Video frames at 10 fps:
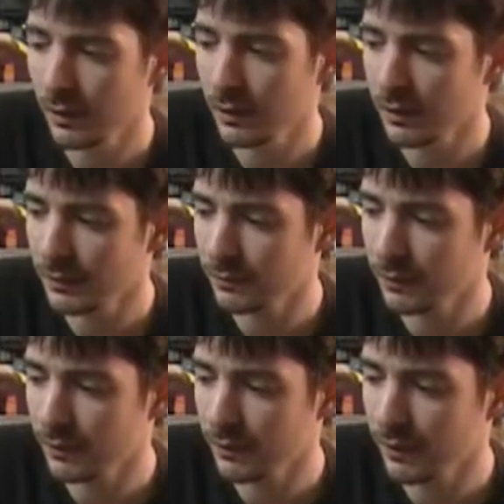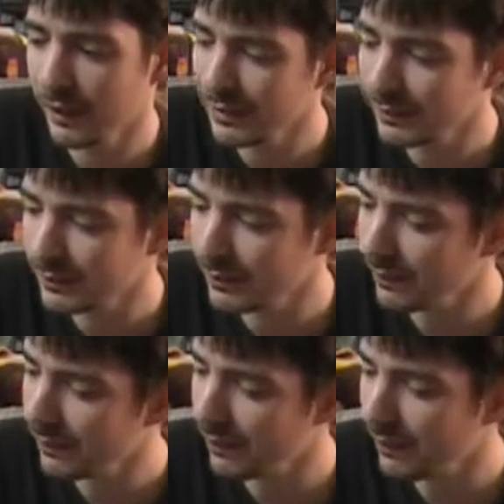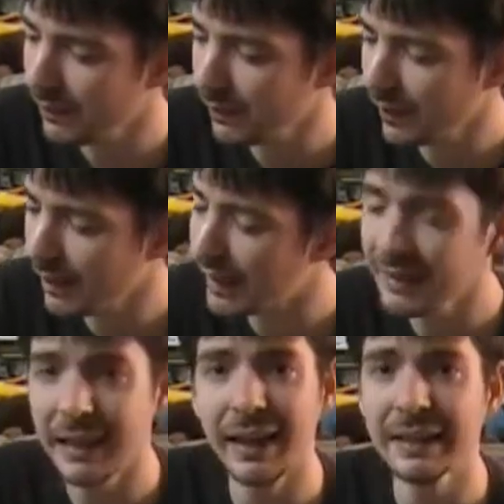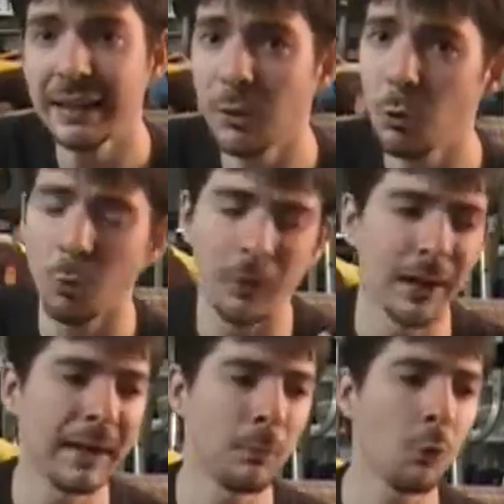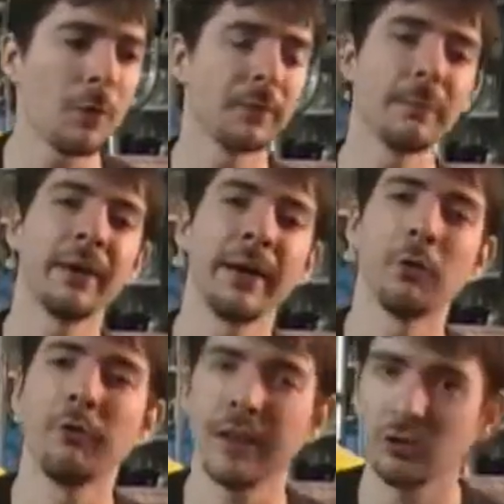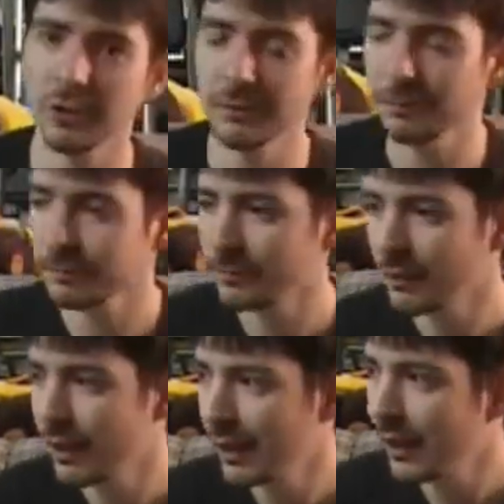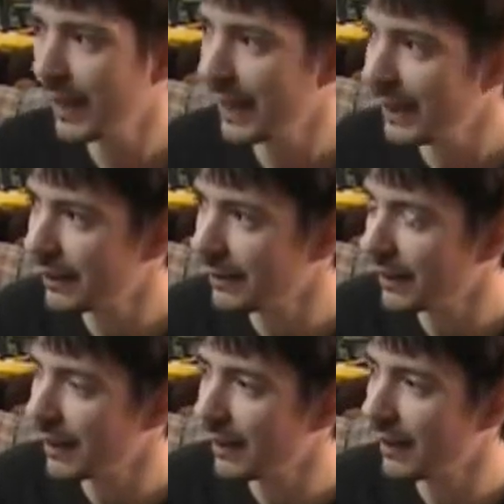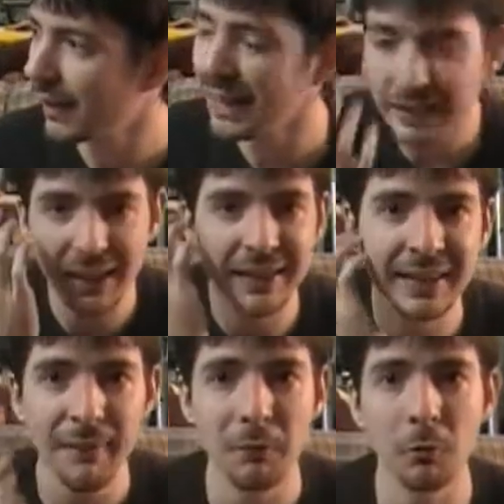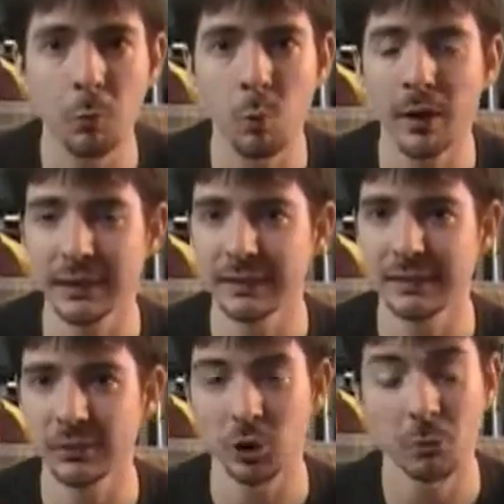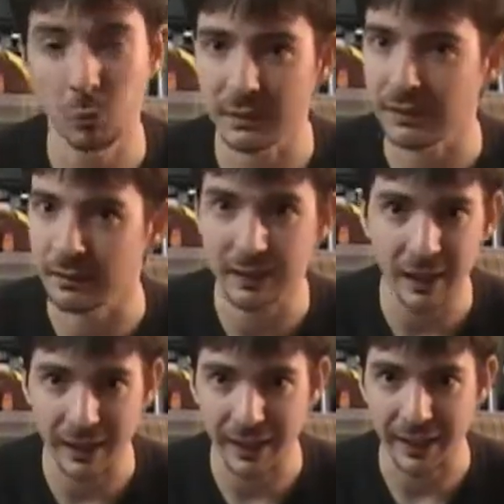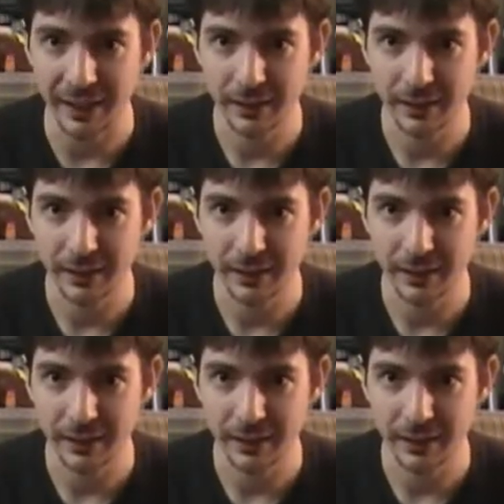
uh and I, I know I'm always about innovation and I, I never want Star Wars to die